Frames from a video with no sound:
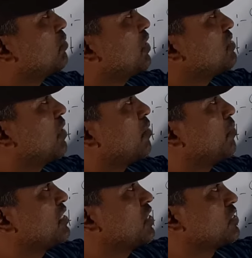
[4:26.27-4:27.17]
plus verb
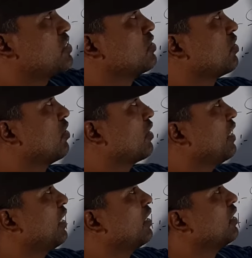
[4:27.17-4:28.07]
plus extension.
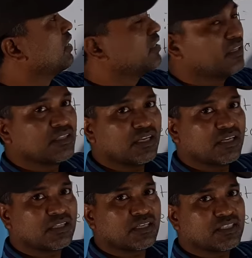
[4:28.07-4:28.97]
Okay,
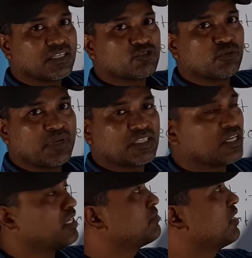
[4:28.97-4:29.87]
then the sentence will be
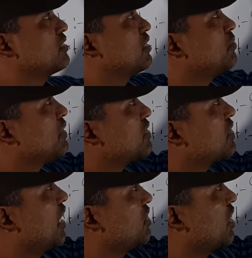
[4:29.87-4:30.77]
assertive sentence. If it is
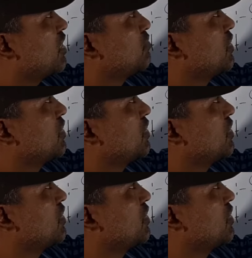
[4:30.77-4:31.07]
assertive